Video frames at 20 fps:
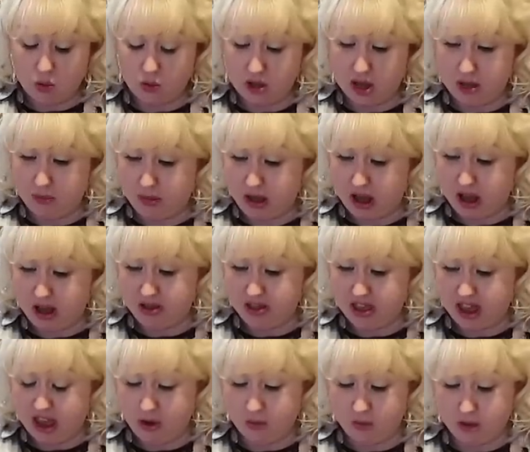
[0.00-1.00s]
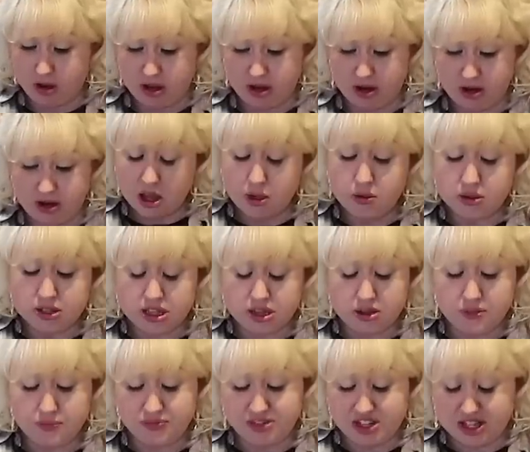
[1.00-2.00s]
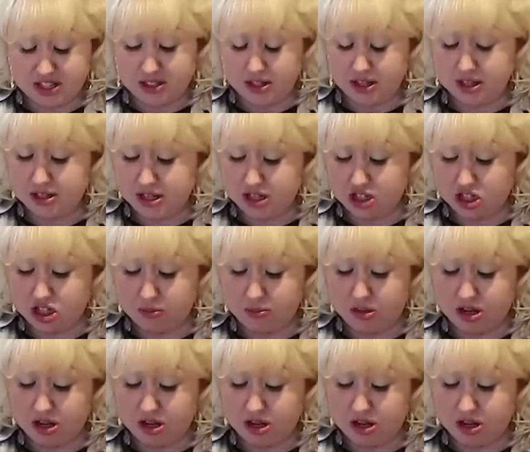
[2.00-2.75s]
We bought that one. It was in decent condition,